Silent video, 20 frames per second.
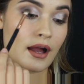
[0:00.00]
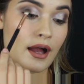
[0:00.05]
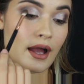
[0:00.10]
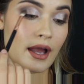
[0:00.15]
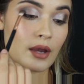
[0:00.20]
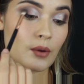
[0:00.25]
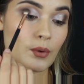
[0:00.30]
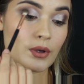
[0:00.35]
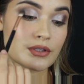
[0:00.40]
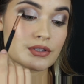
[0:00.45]

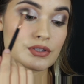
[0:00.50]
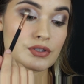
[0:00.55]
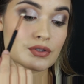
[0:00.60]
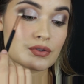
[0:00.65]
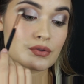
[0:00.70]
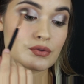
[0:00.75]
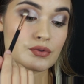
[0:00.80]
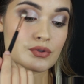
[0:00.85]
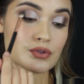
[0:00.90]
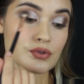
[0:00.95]
I want
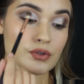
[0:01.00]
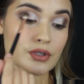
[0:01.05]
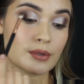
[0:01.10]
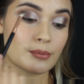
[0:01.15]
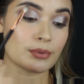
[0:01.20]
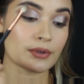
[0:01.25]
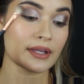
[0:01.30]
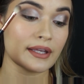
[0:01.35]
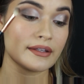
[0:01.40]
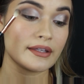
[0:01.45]
to sort
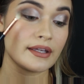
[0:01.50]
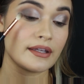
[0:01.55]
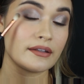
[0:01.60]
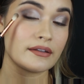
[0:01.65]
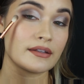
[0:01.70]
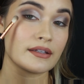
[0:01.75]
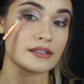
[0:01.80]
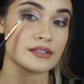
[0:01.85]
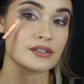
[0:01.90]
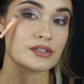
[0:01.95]
of blend
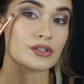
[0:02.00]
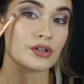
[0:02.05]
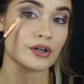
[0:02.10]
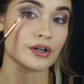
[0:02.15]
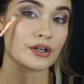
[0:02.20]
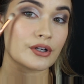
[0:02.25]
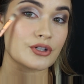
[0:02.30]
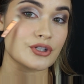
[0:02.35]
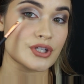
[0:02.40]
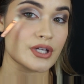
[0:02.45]
in this
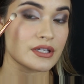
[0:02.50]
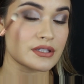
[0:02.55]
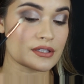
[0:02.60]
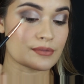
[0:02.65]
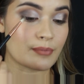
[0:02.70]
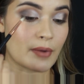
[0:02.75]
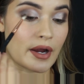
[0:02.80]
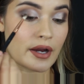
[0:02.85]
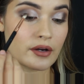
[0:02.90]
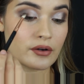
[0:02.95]
darker shade
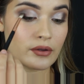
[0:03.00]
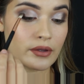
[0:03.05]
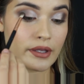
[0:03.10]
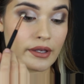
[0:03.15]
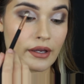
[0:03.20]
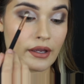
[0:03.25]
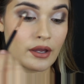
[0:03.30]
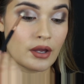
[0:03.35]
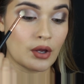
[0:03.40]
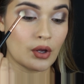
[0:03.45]

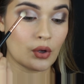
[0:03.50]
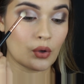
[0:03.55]
Spiraling